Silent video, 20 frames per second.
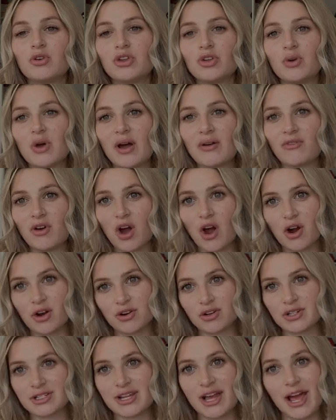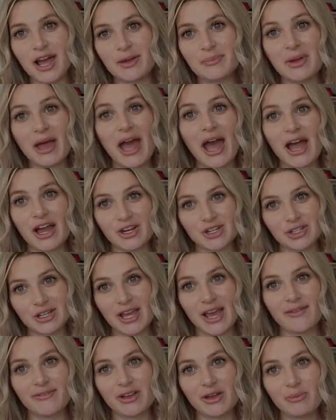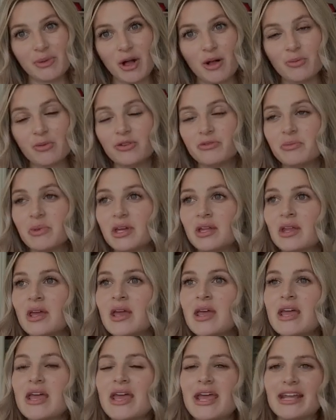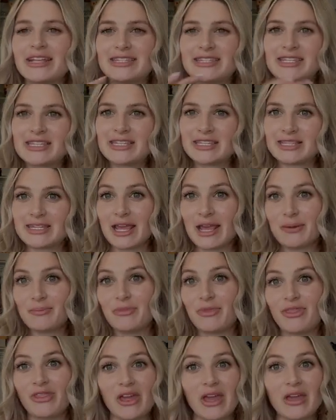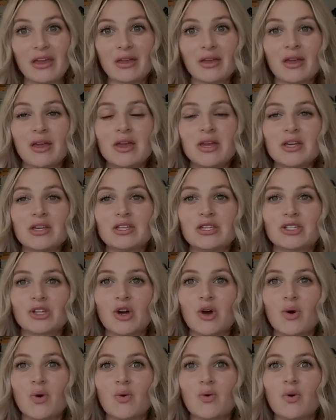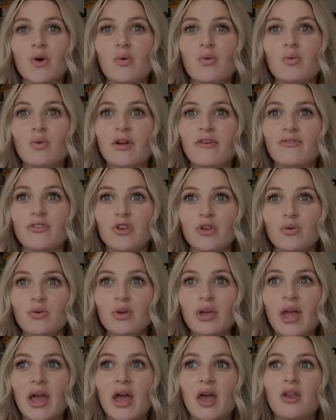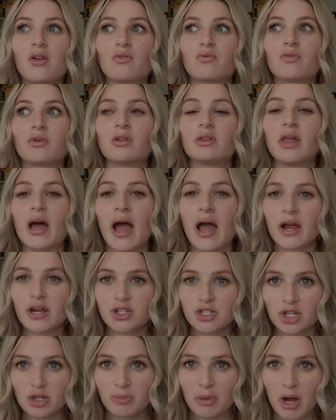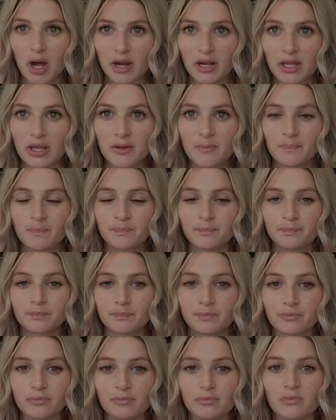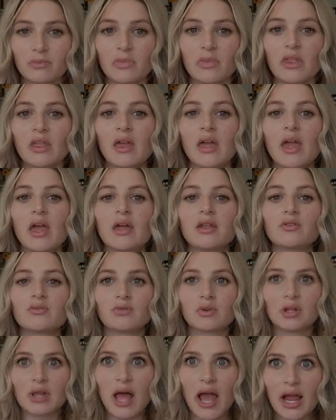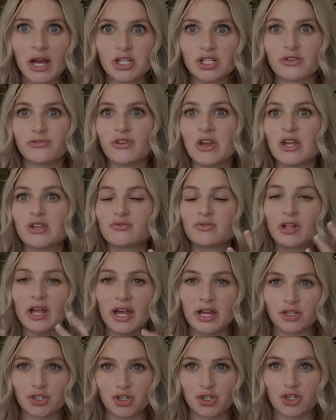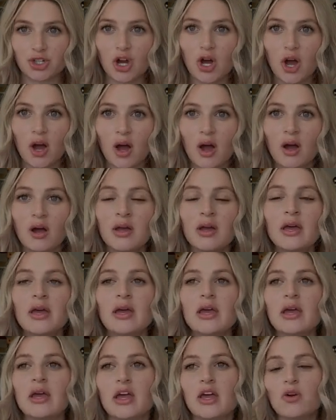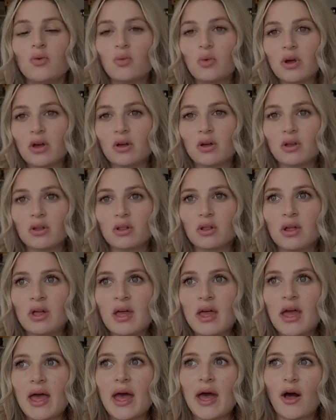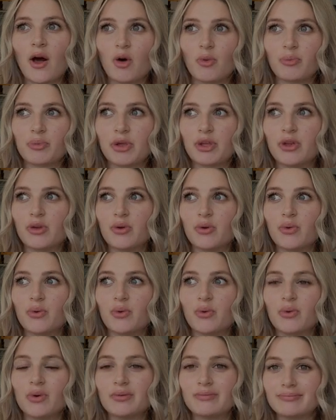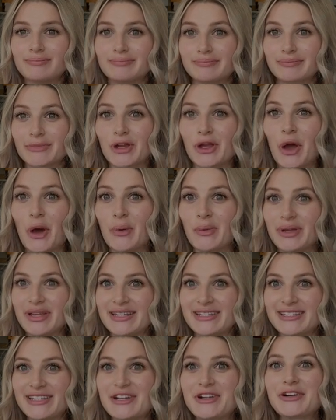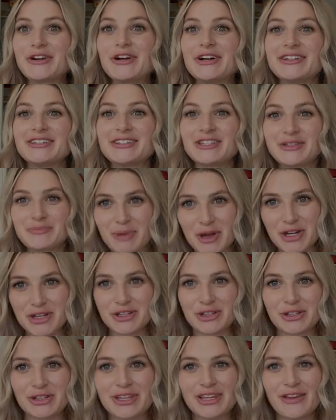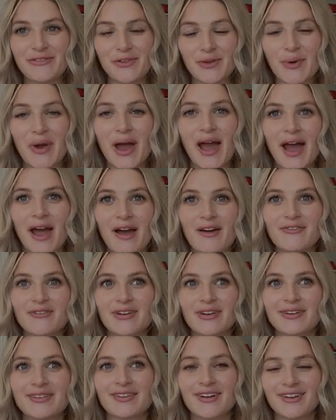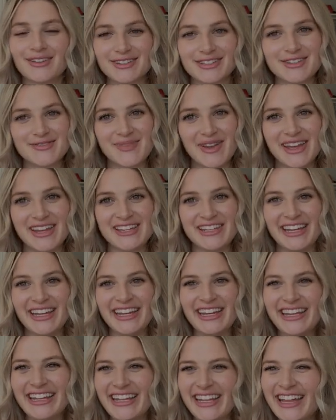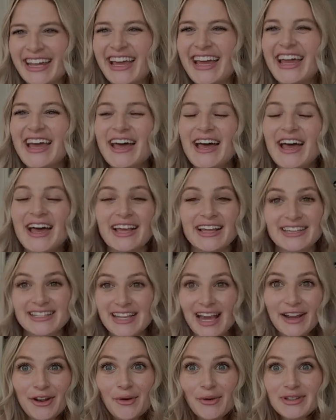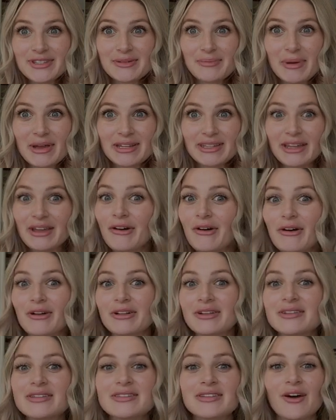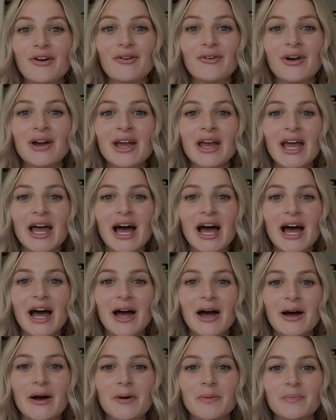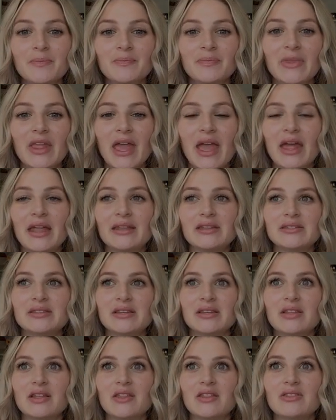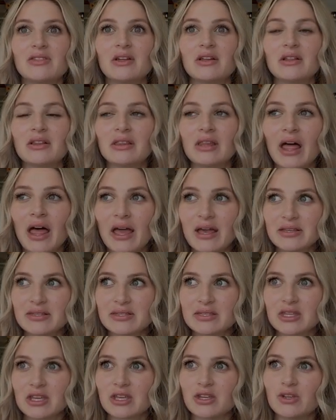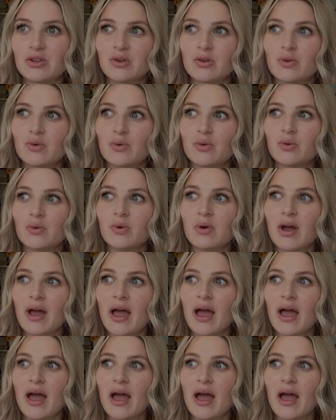you have a harder time actually having a bowel movement, it's the same thing. So if you can relax your body and relax your face, relax your jaw, it will help you go easier, especially if you have constipation, because I know it's a big deal. So, and the less that you